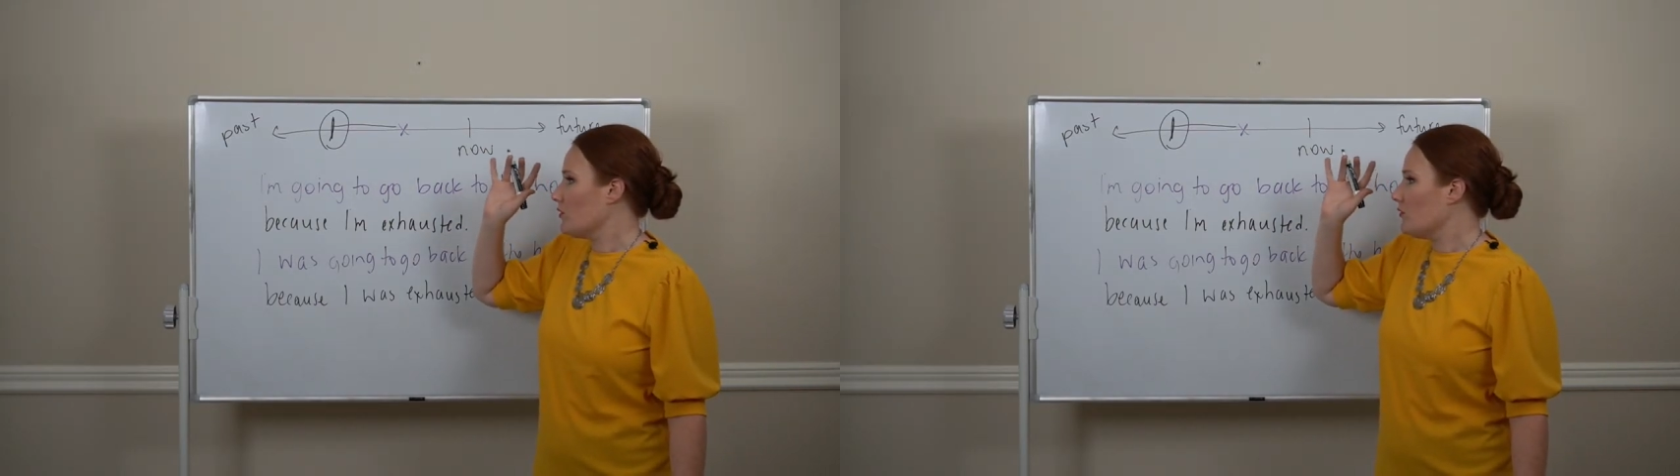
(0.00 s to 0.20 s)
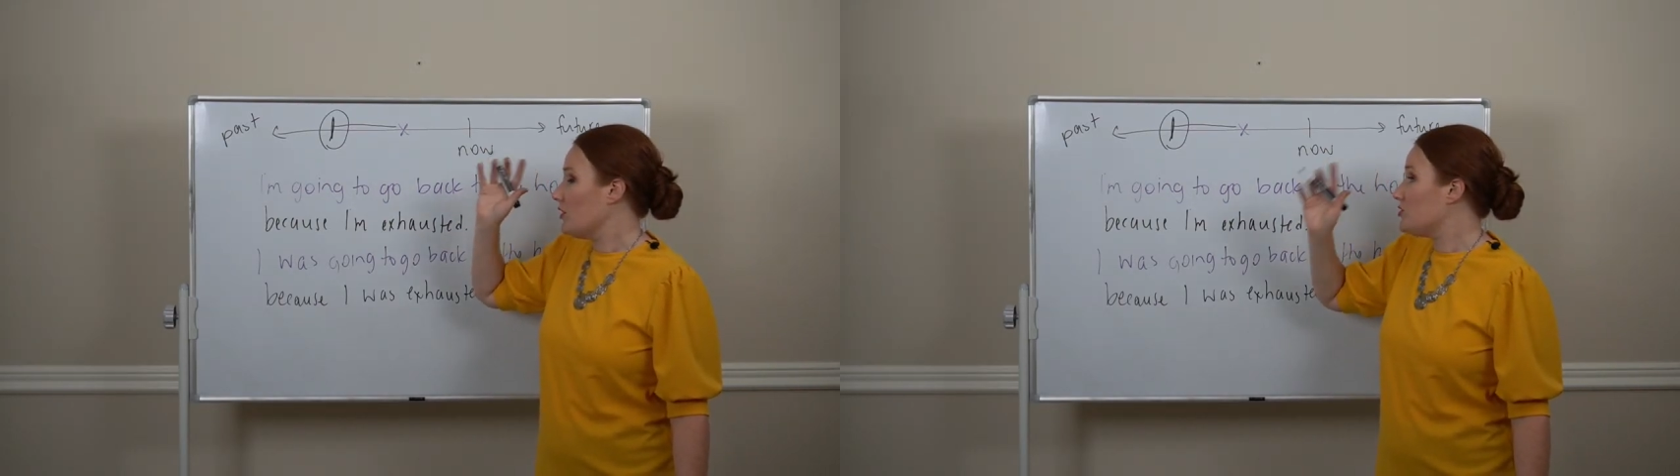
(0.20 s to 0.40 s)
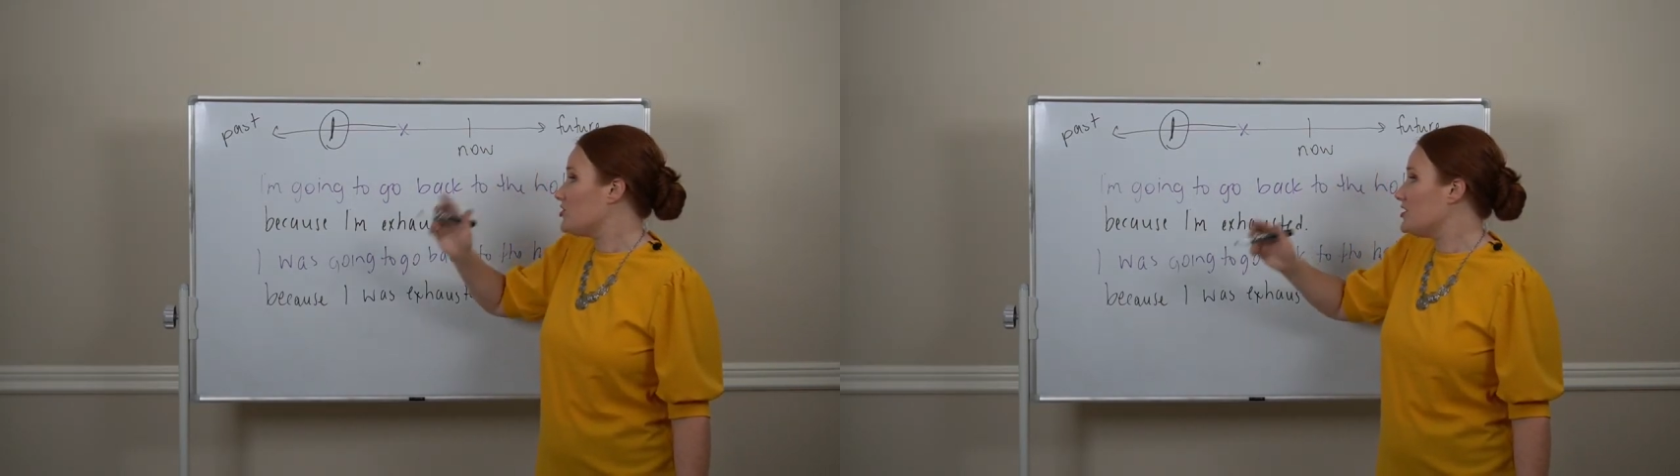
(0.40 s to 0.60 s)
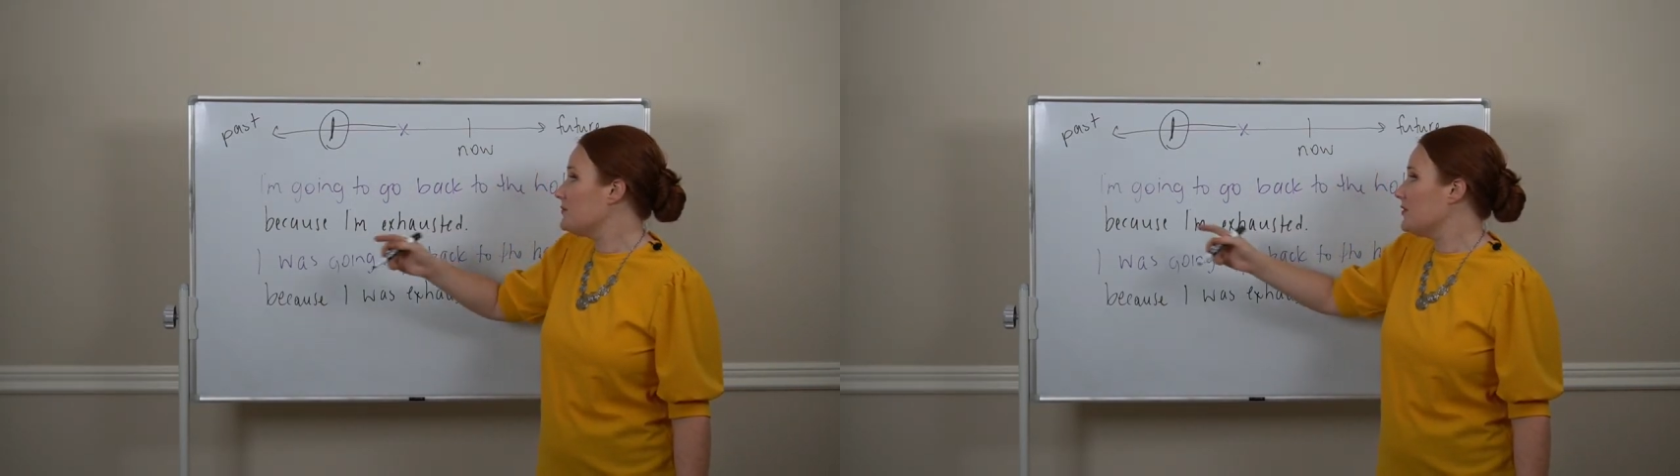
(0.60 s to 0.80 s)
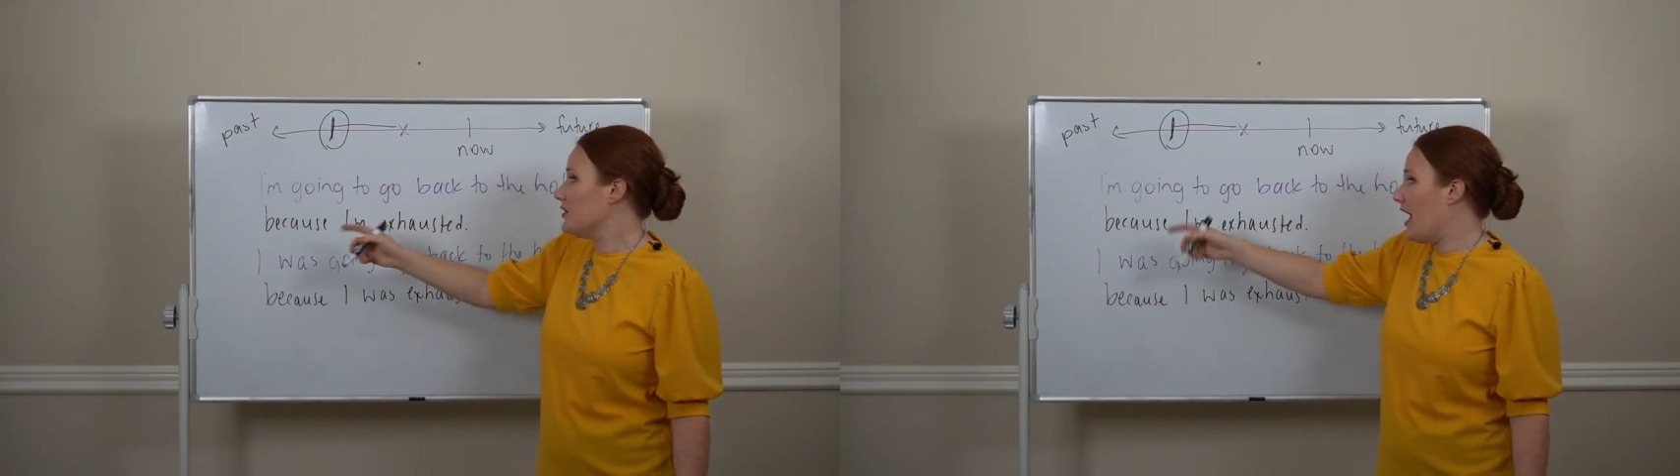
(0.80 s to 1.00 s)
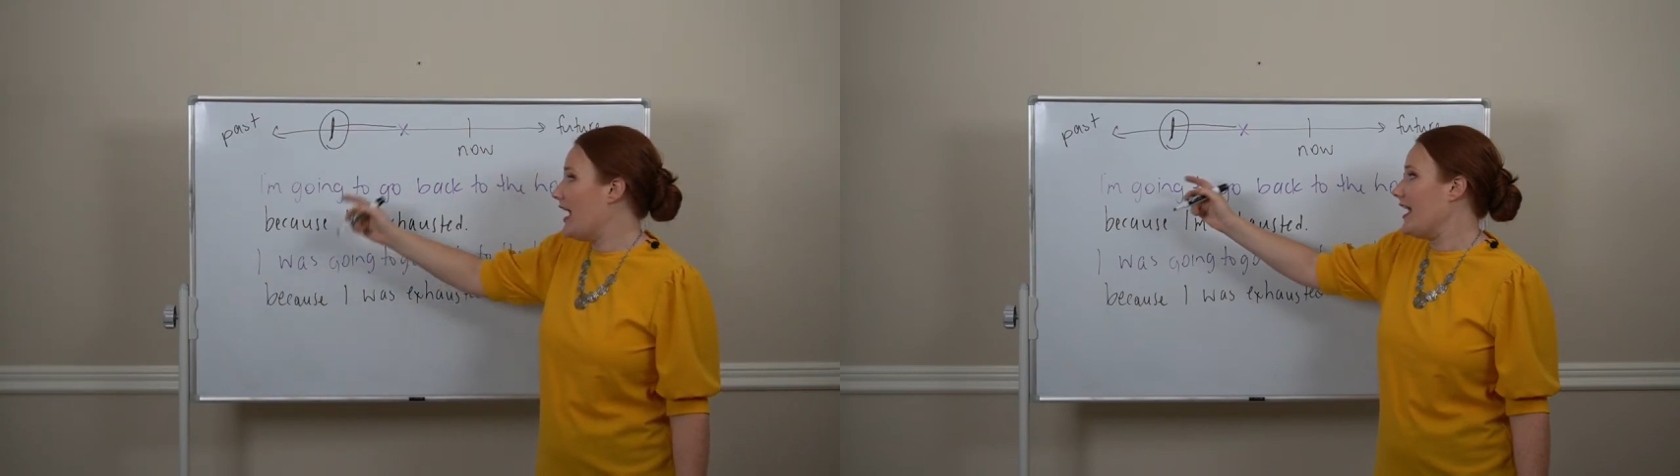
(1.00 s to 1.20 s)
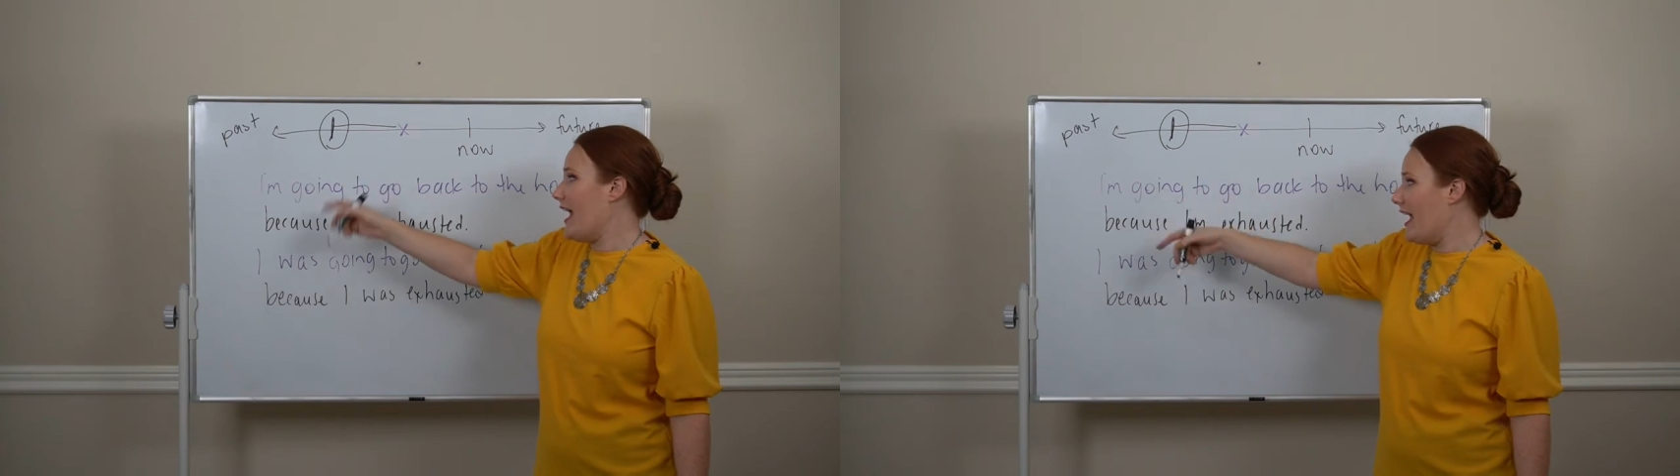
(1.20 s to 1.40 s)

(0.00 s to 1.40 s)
future simple, I